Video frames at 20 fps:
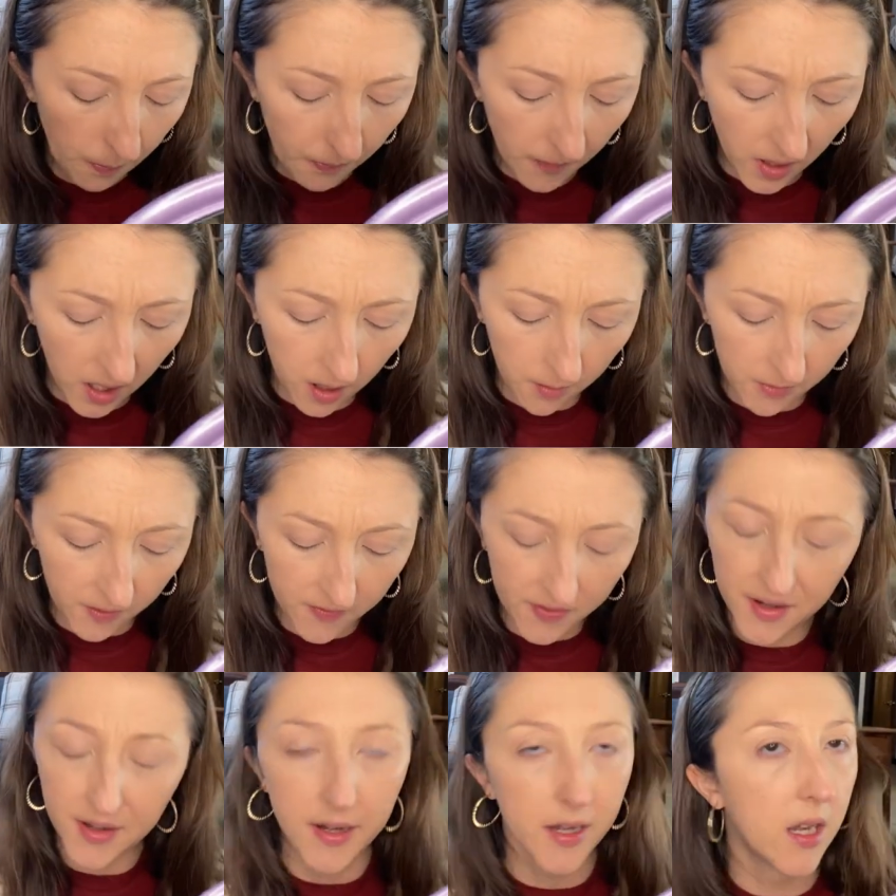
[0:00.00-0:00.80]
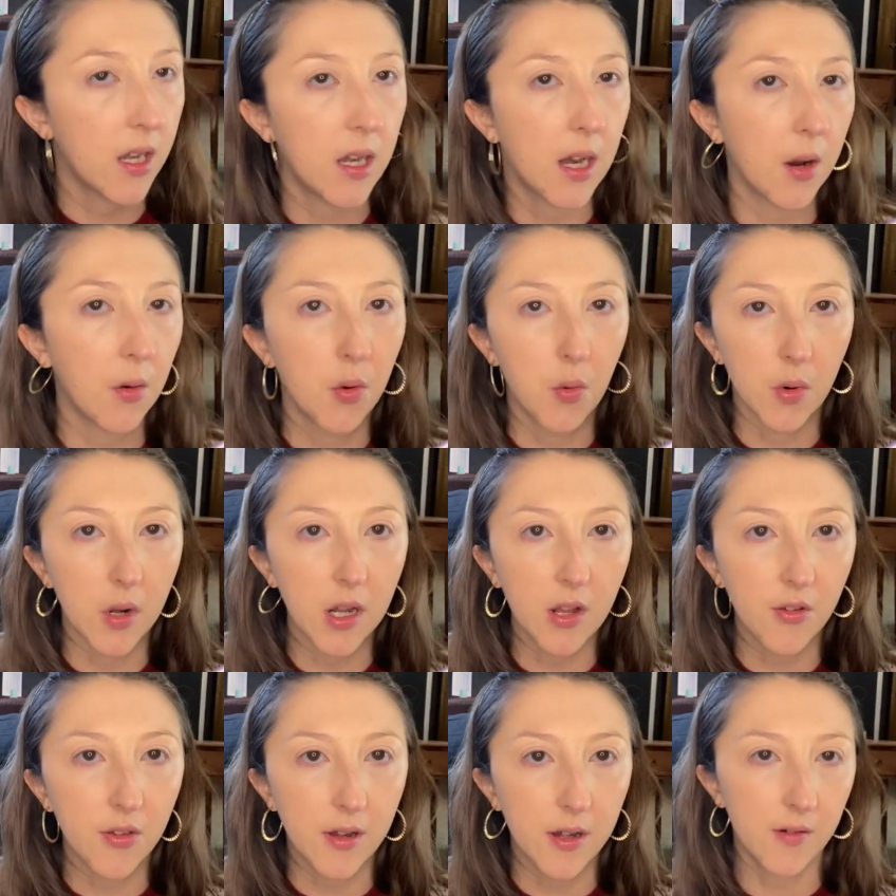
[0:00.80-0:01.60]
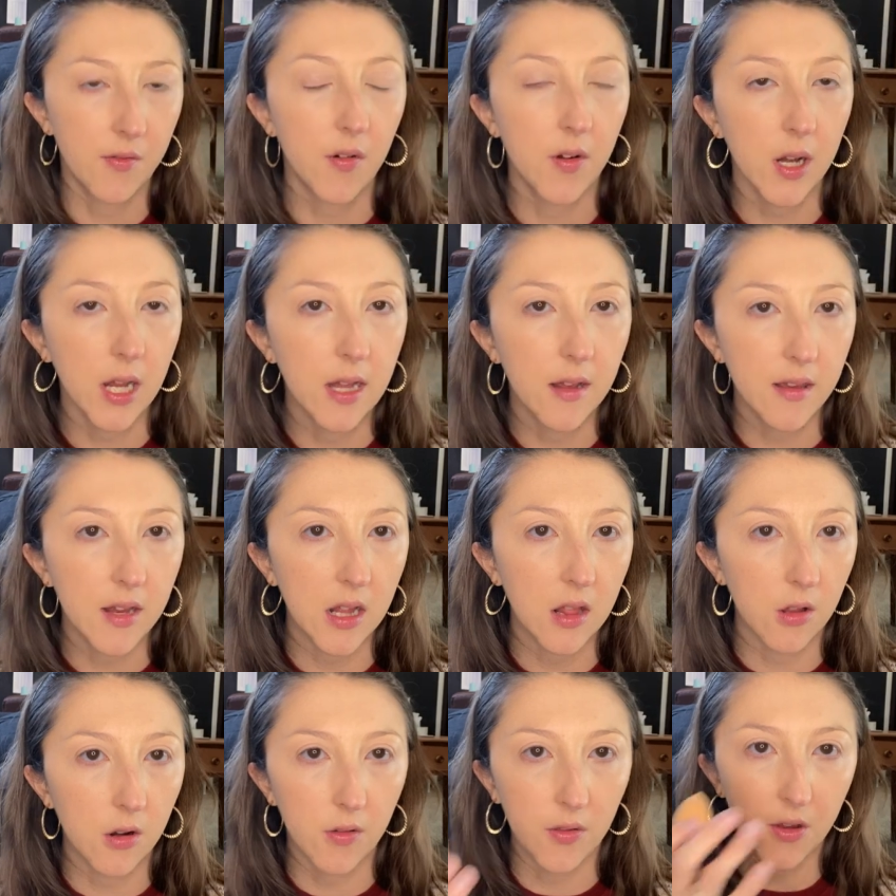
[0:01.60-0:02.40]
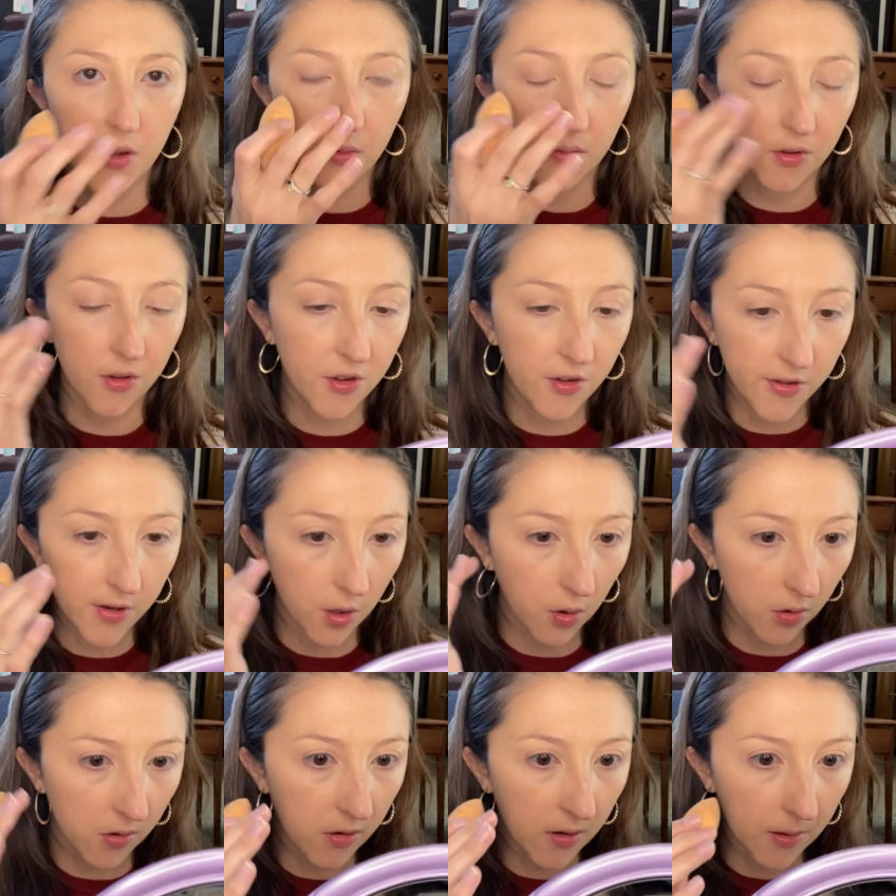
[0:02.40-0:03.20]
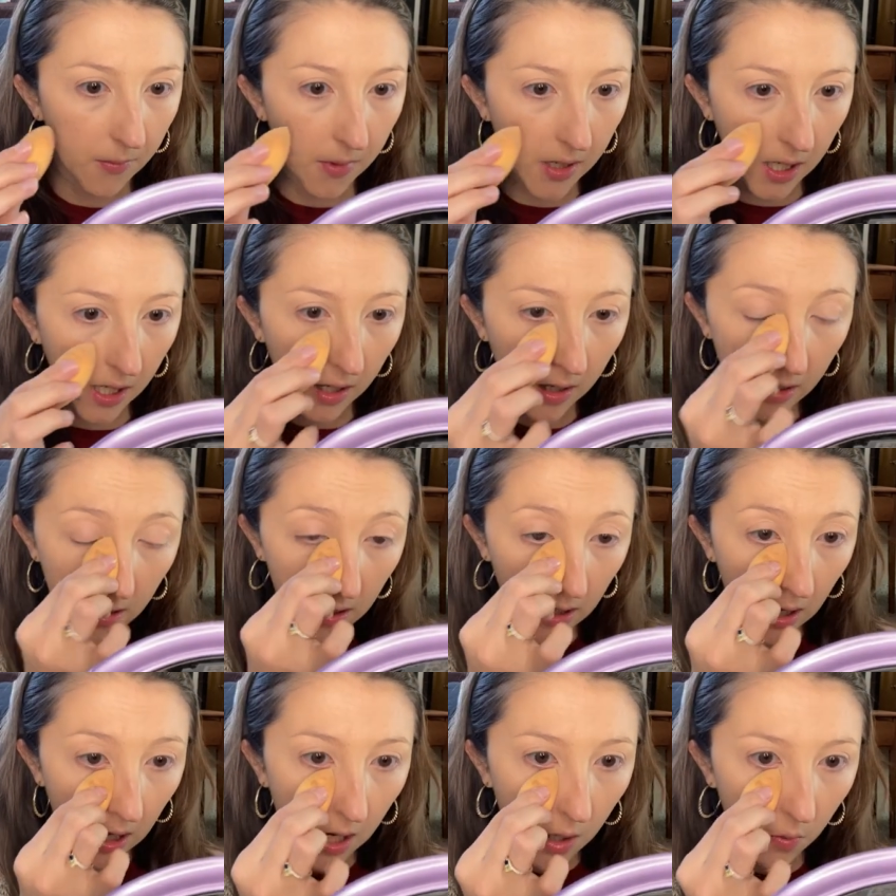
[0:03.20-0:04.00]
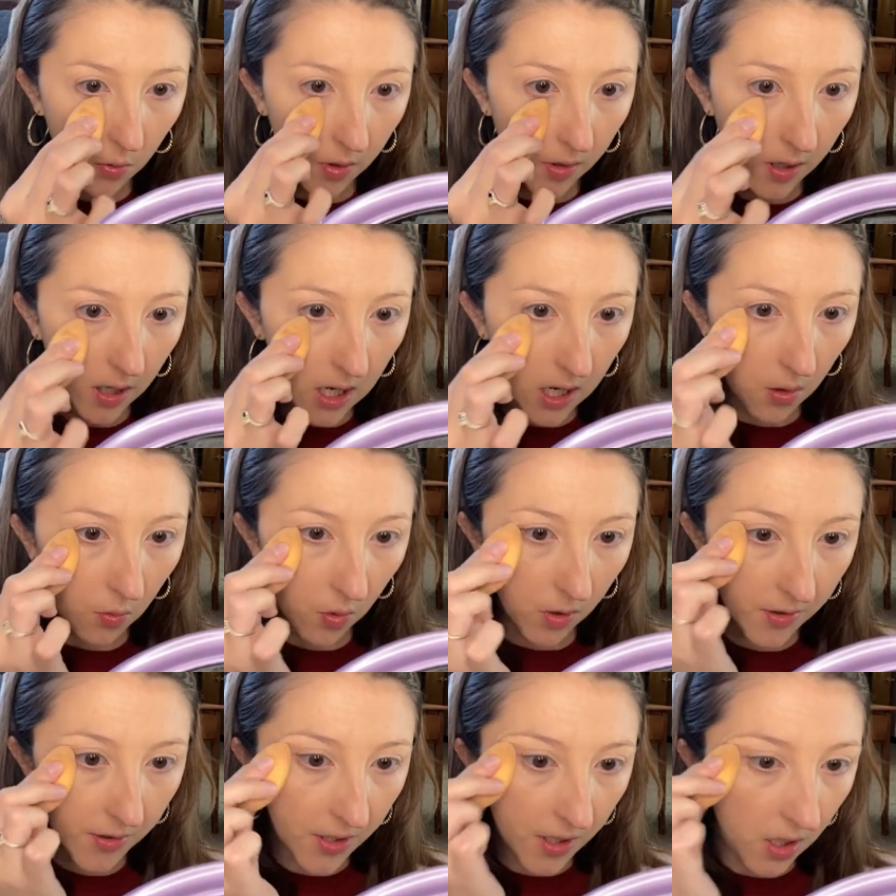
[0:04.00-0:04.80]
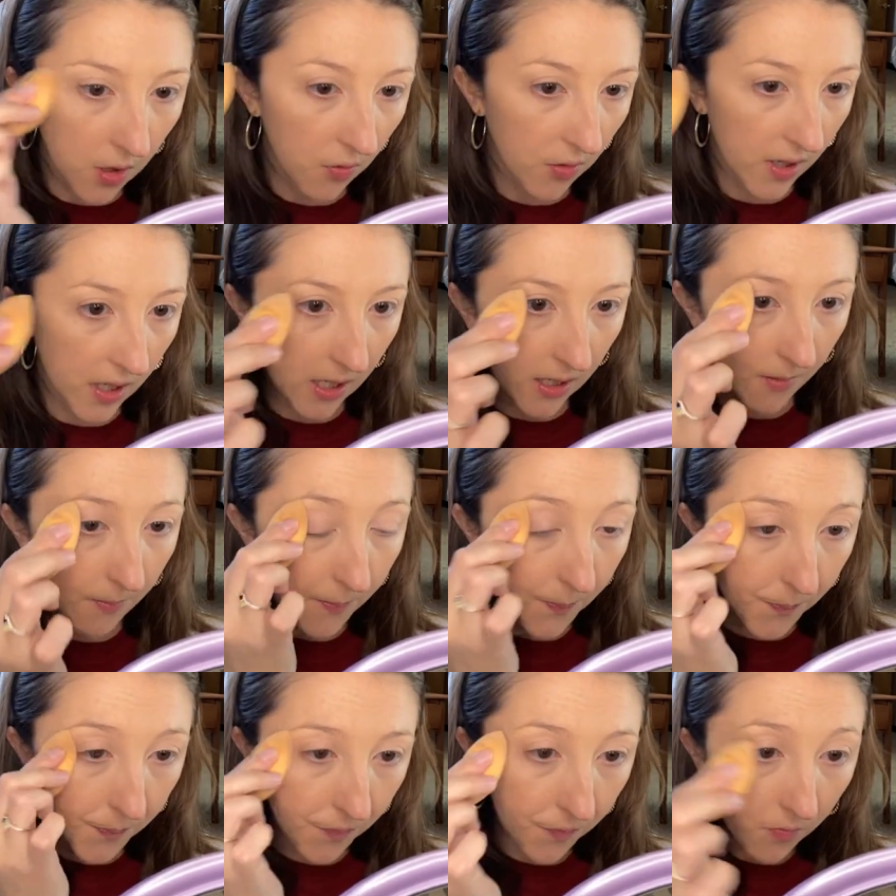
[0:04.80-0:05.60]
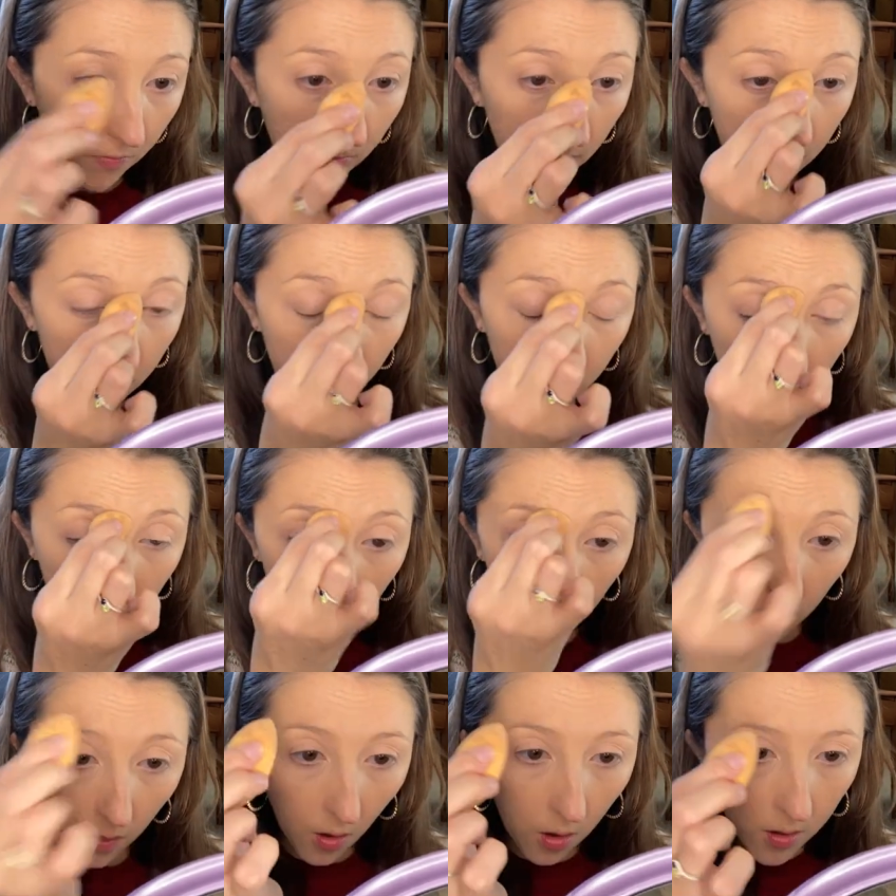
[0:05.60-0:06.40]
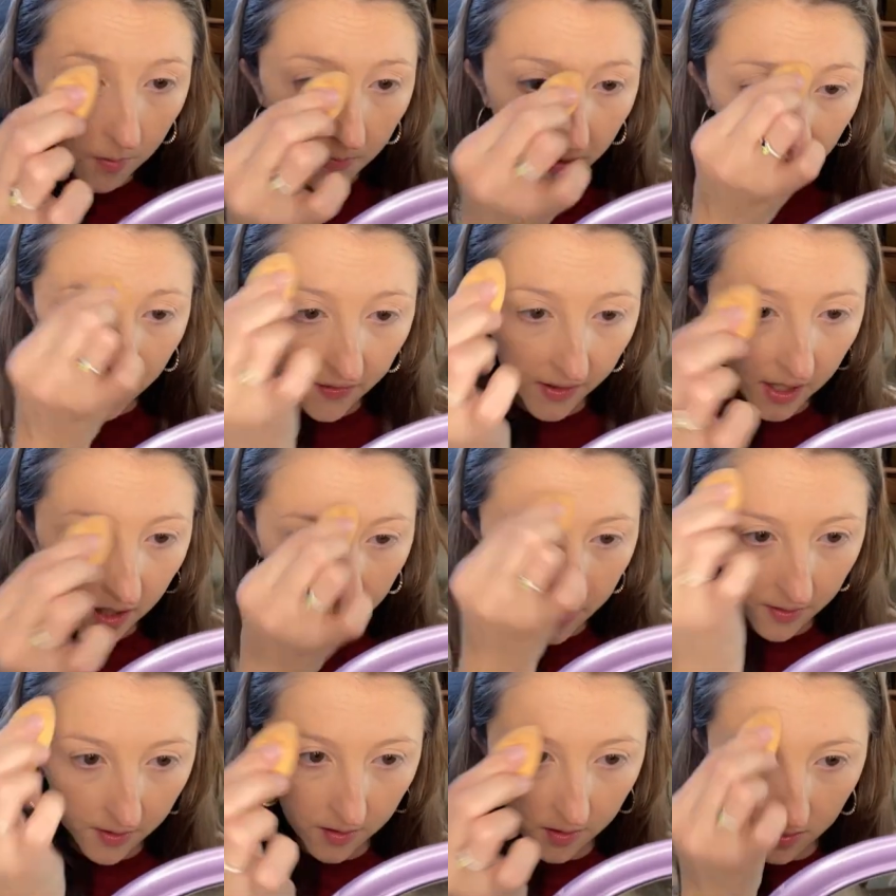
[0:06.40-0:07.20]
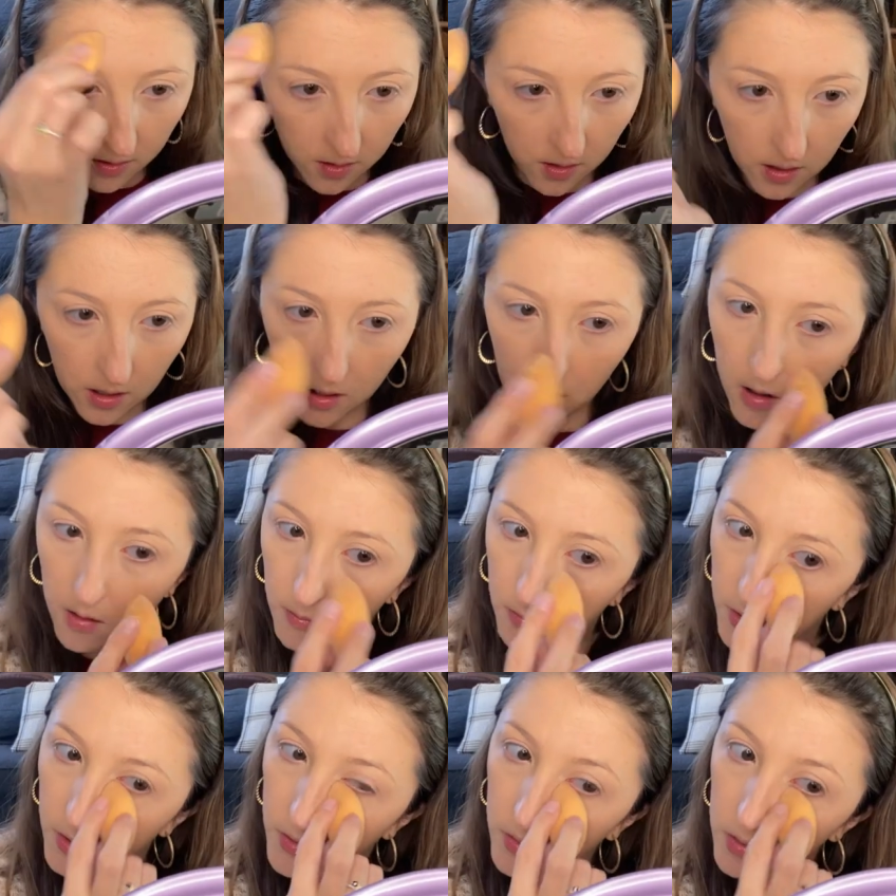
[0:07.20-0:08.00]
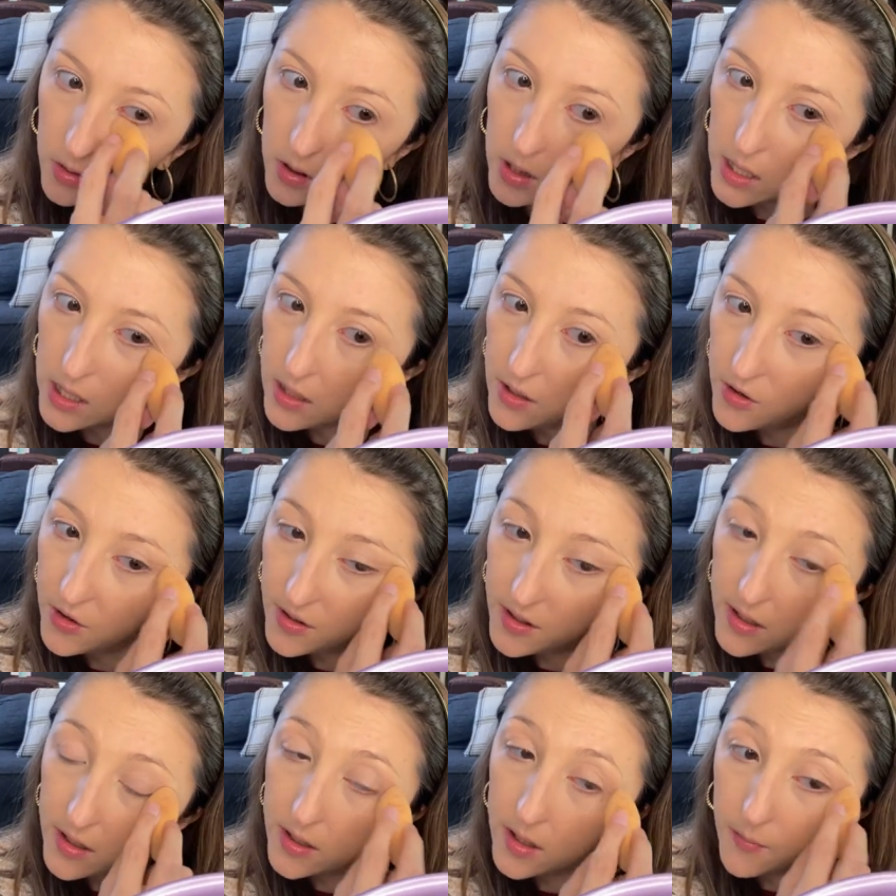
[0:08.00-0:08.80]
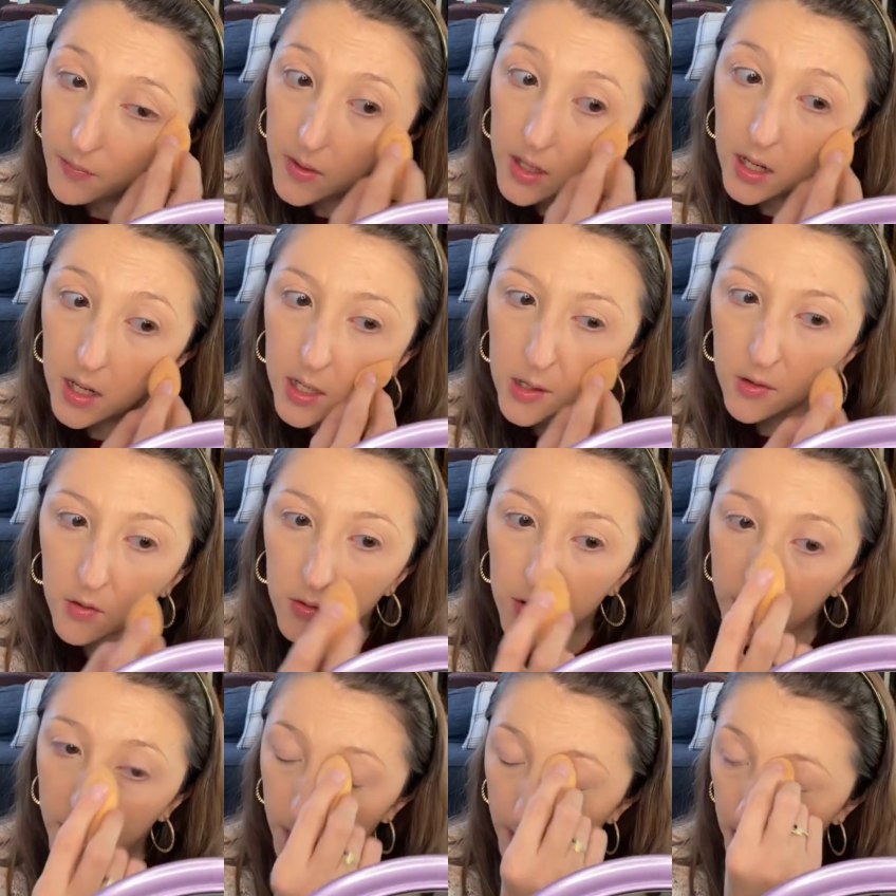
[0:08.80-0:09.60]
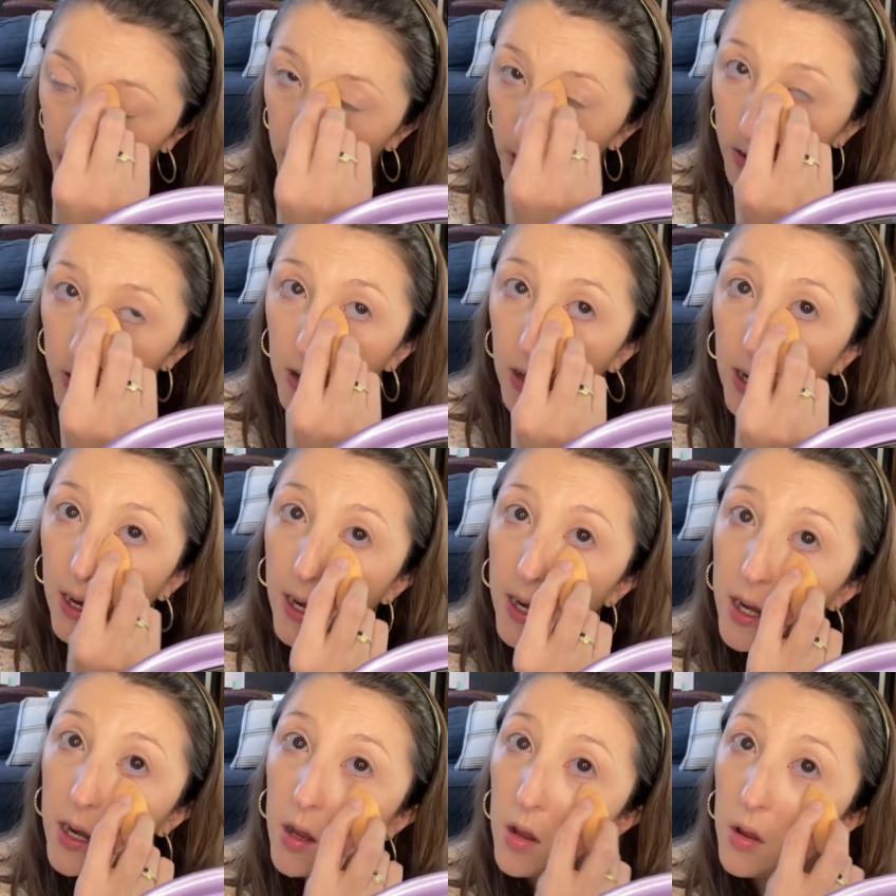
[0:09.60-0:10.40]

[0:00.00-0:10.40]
If it didn't, I would want to use a different concealer. This one's so creamy, I would not want to use it on my face. It's really just something I use for my under eye.